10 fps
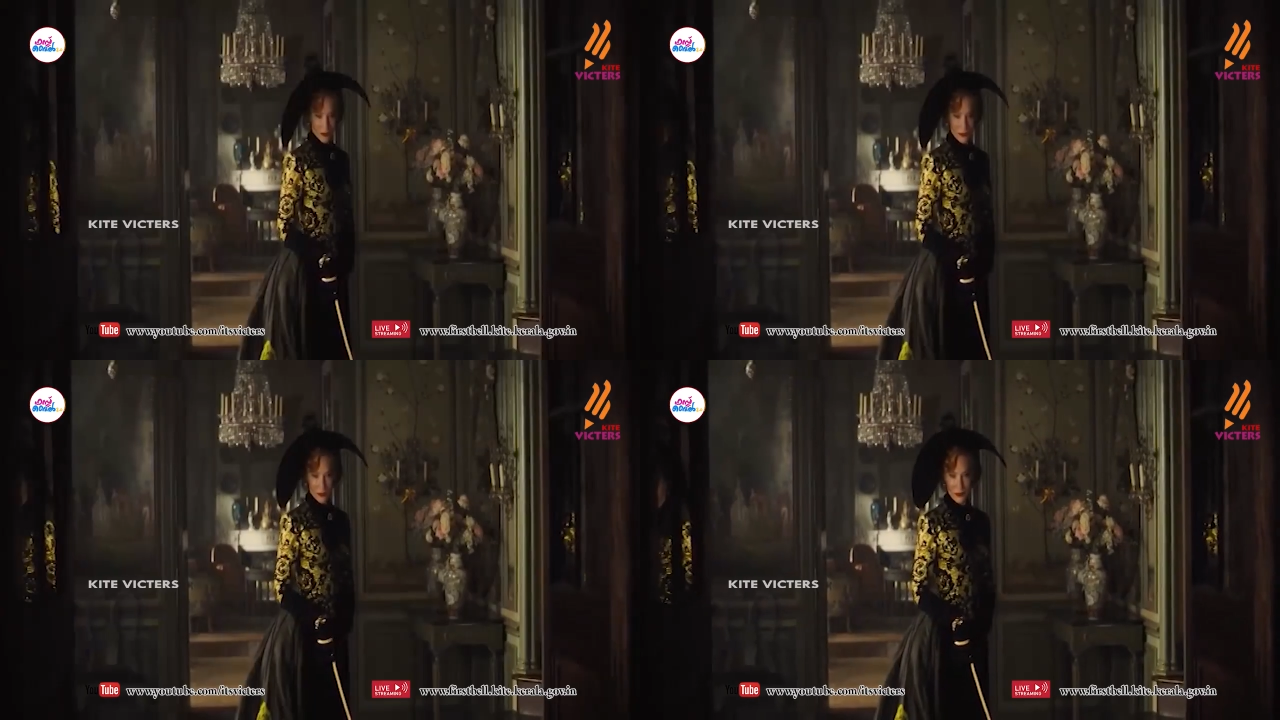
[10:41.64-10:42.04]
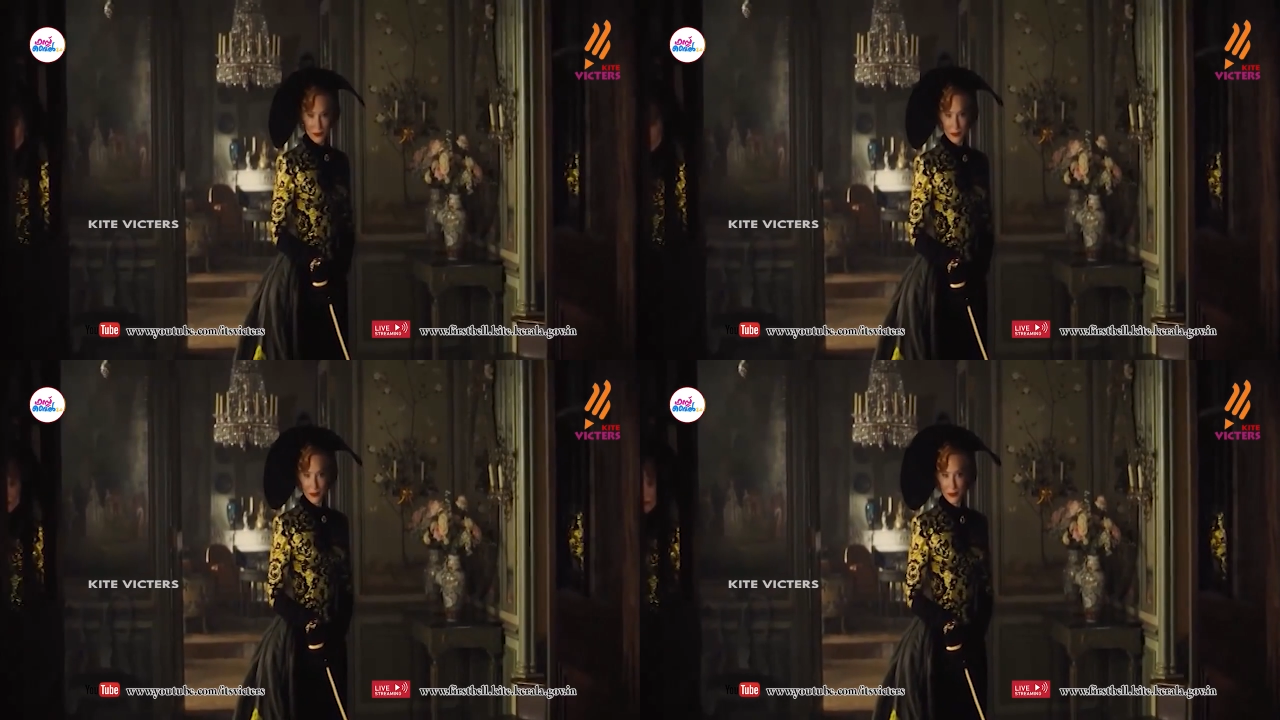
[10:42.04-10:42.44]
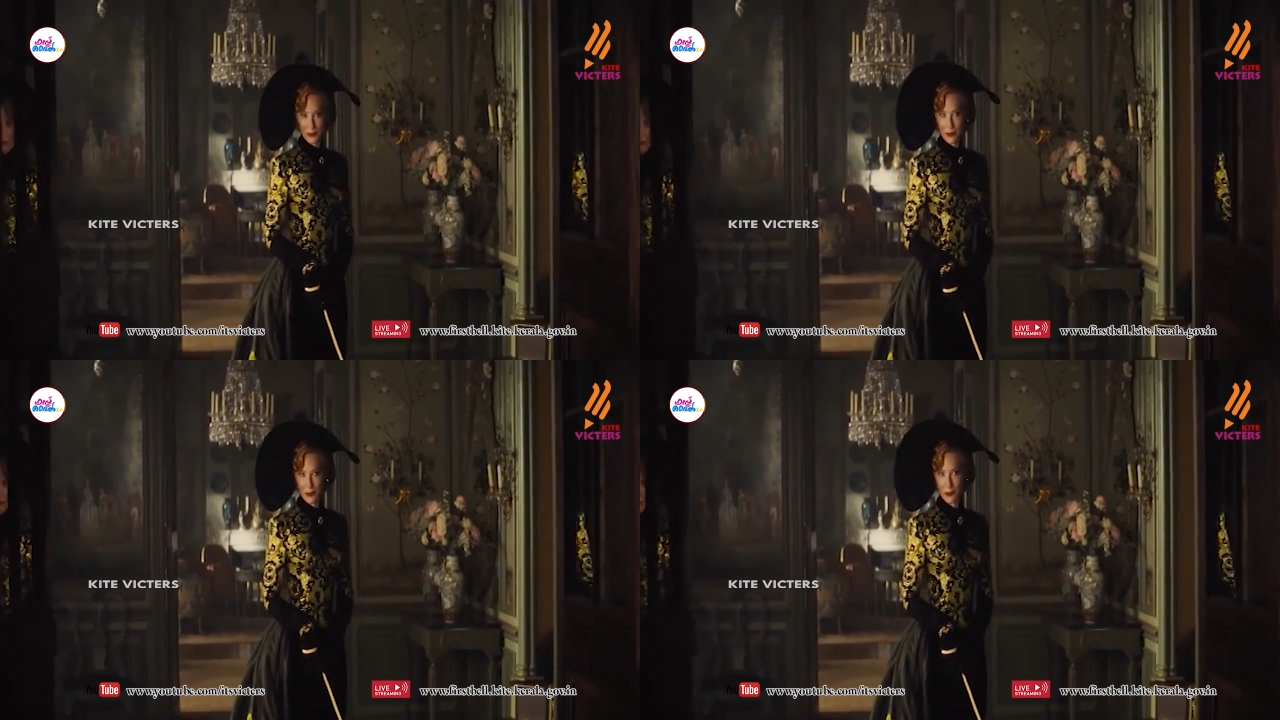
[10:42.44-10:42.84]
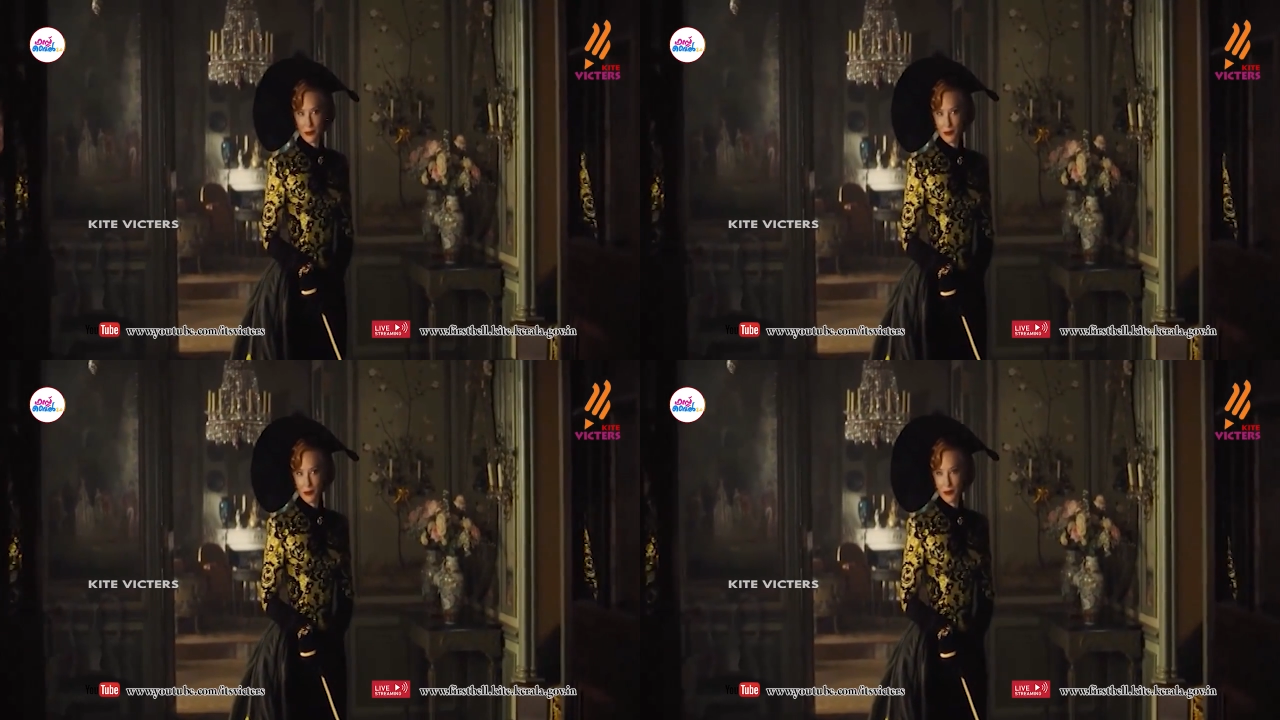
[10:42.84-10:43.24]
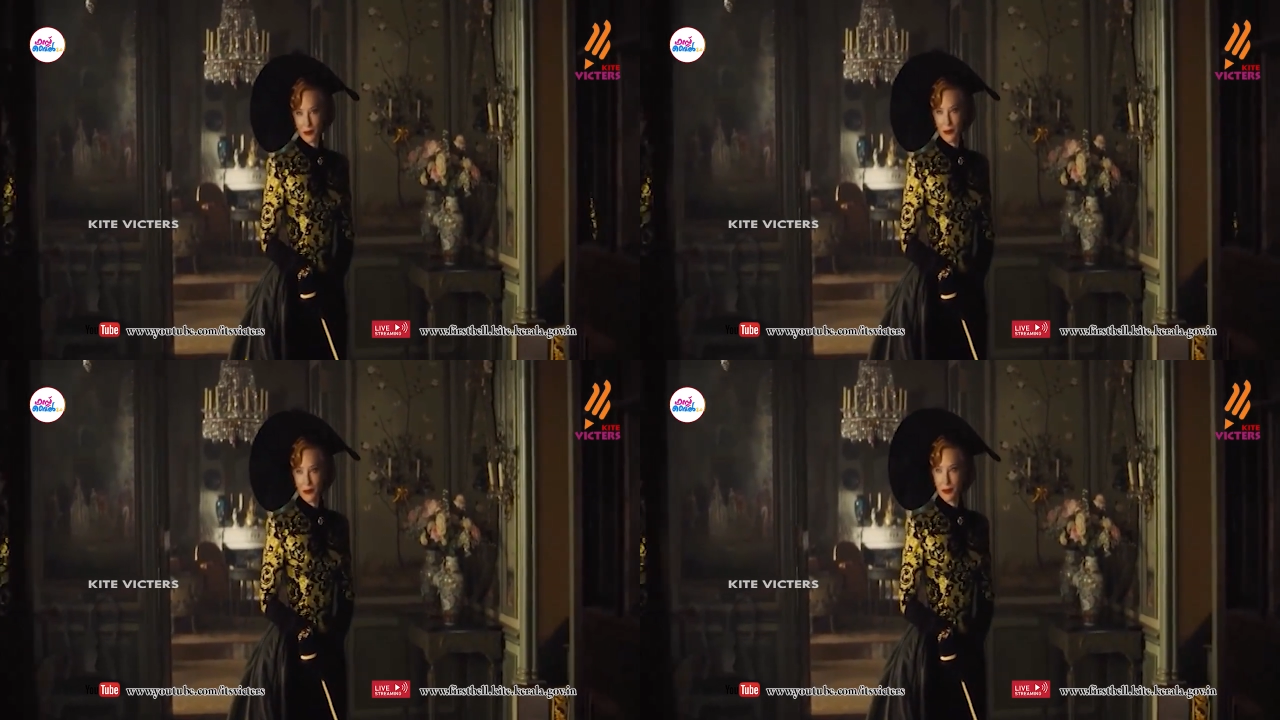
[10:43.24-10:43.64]

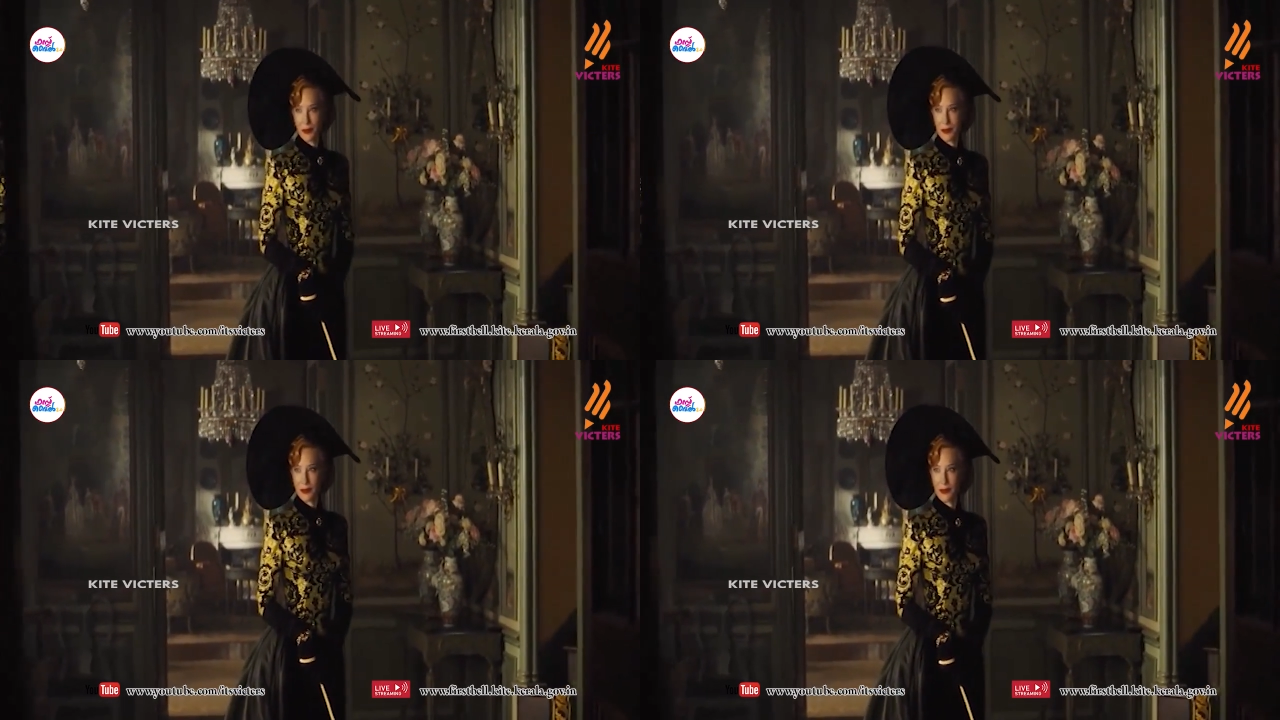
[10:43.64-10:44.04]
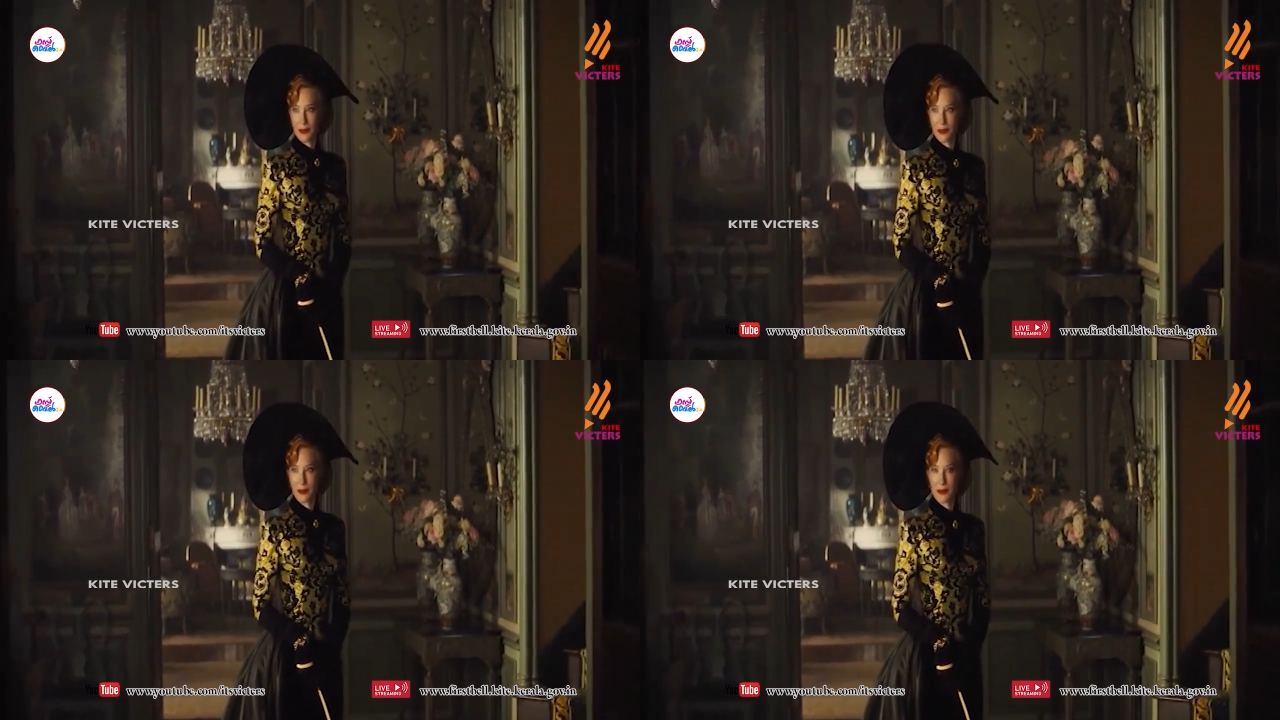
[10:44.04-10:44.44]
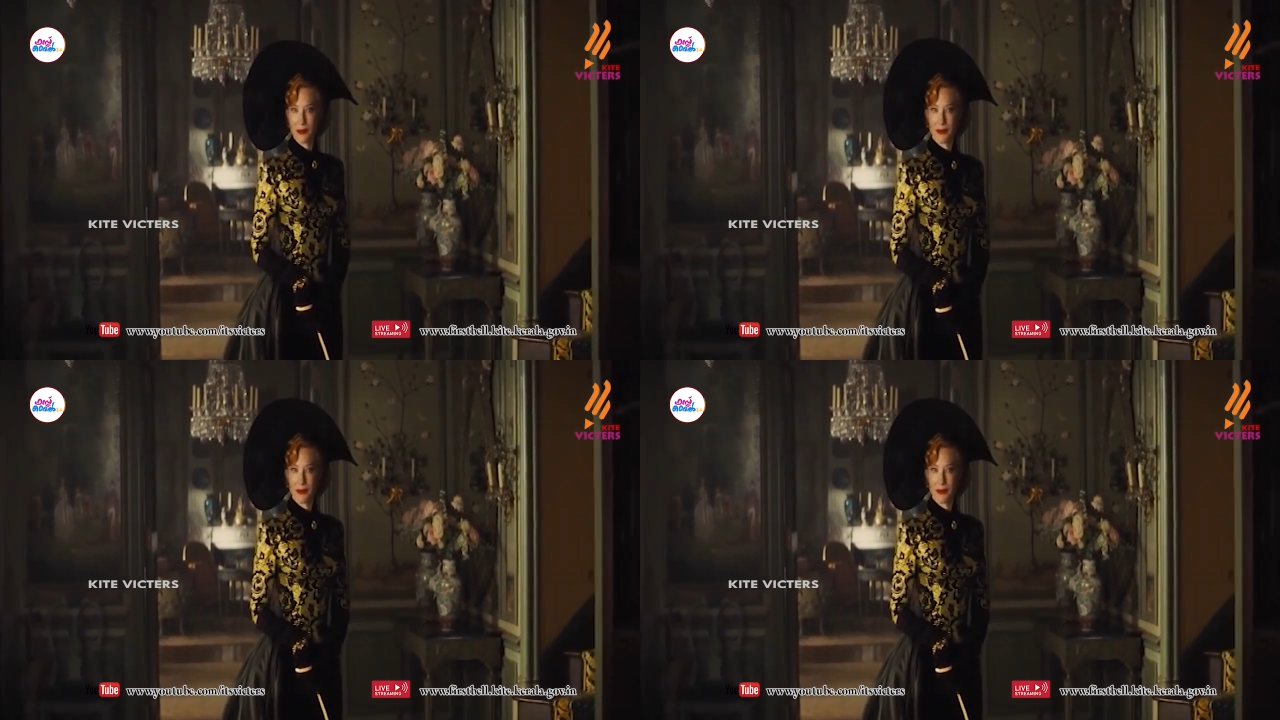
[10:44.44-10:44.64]
No one is speaking in this clip.